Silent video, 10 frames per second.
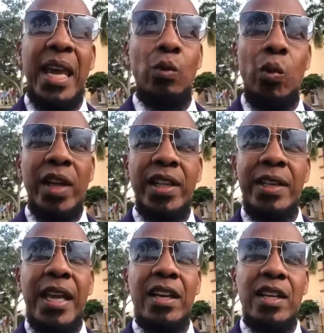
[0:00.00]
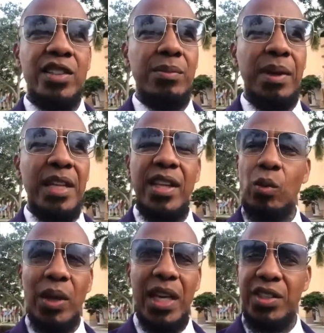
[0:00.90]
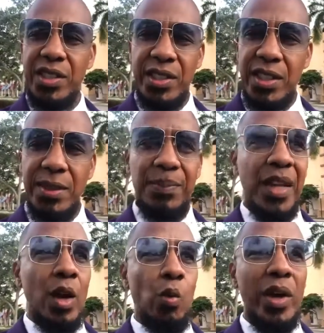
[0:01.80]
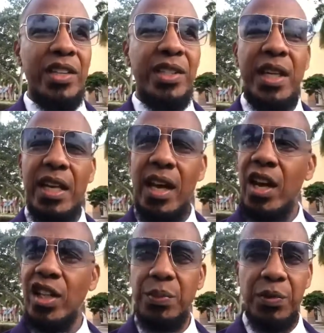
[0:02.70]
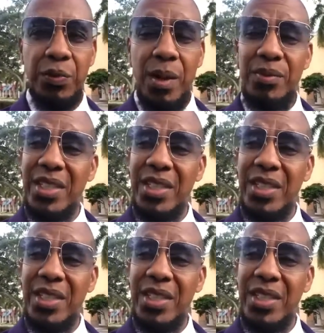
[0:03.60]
and where did they consummate their relationship? Where did she get her husband from?